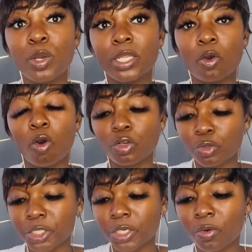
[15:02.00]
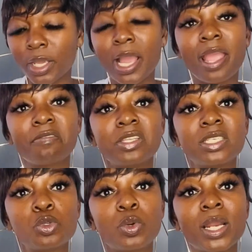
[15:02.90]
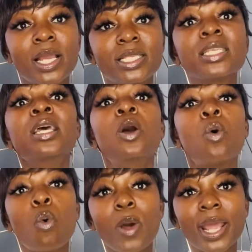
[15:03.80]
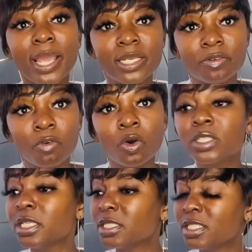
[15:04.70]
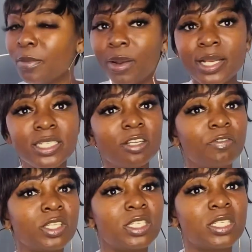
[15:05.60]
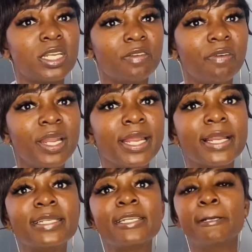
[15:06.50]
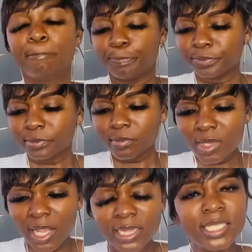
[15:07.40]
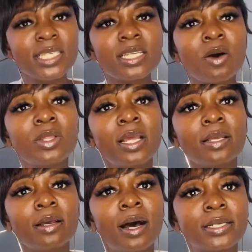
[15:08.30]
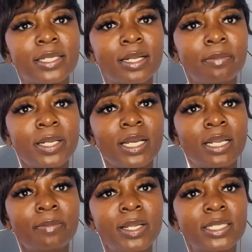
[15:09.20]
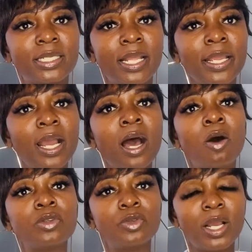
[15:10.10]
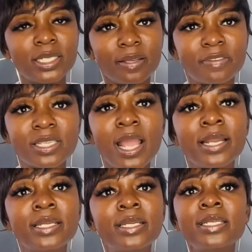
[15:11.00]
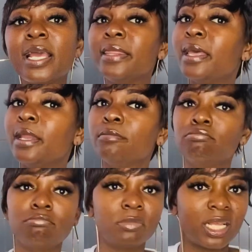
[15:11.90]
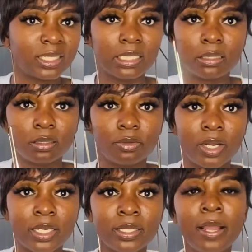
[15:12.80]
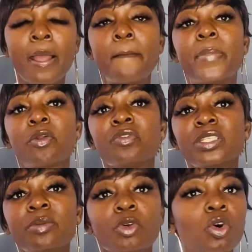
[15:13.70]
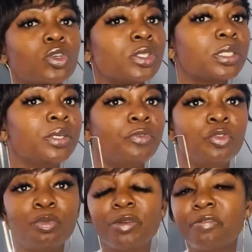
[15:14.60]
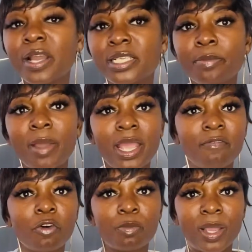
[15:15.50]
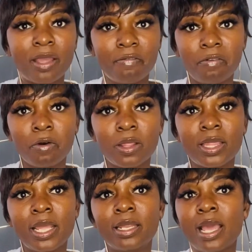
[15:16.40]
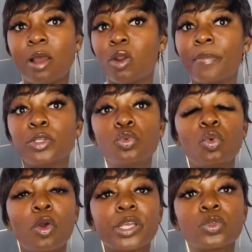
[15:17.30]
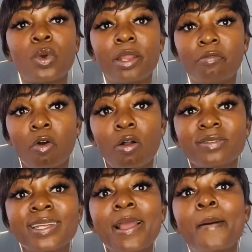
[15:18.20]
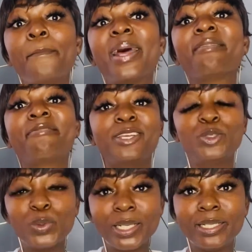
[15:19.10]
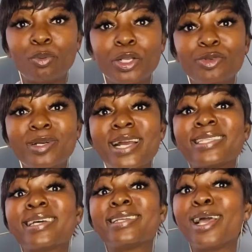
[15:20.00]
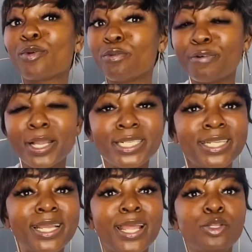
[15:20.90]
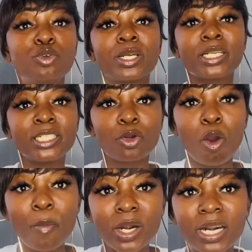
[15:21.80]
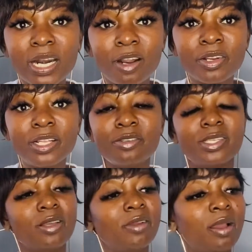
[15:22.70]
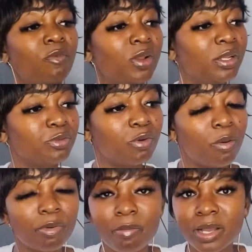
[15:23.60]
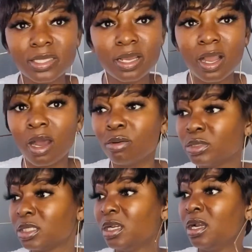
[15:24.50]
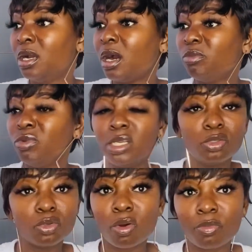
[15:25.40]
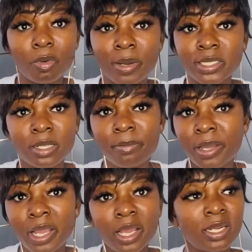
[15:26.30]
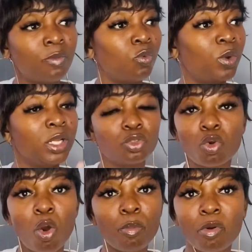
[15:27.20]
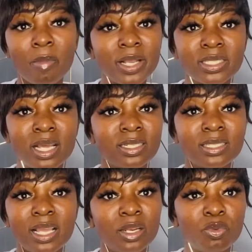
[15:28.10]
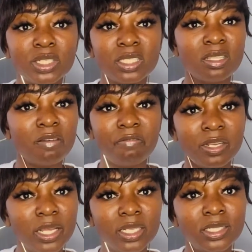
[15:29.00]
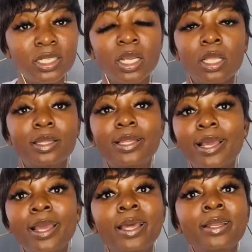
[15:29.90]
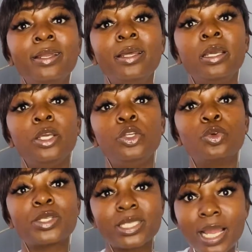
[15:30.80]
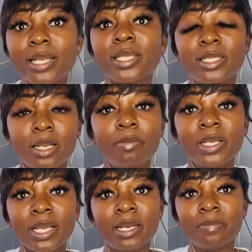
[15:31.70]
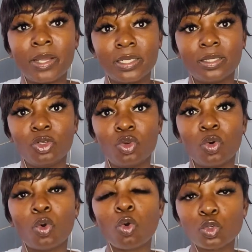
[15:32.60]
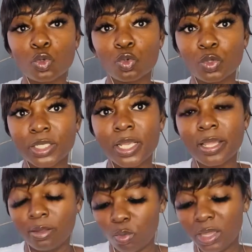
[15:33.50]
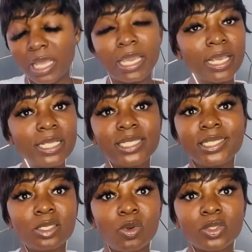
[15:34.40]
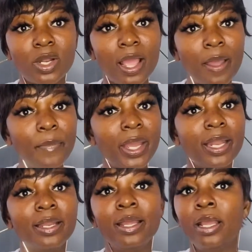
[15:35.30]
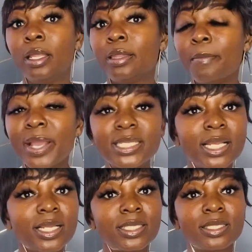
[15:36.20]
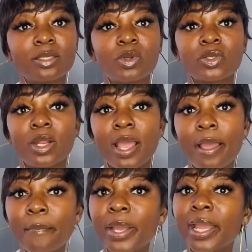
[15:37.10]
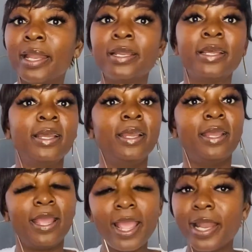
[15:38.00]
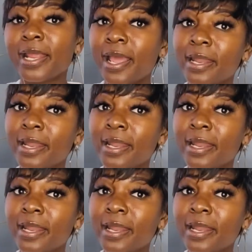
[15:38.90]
you at the court to say, okay, I have these two clients who want to get divorced, this is the plaintiff, this is the defendant, this is how the settlement agreement is laying out, you guys have signed it, and then that's it, right? But obviously, because if you've been fighting back and forth, then there are going to be two lawyers who are involved. But eventually, when you guys are tired of fighting and you reach common ground and you say, okay, I'm willing to compromise the couch, I'm willing to compromise the bed, I'm willing to compromise that stand which is in the village, then you sign the settlement agreement, also to say with the kids, this is what's going to happen, the maintenance, this is what's going to happen, and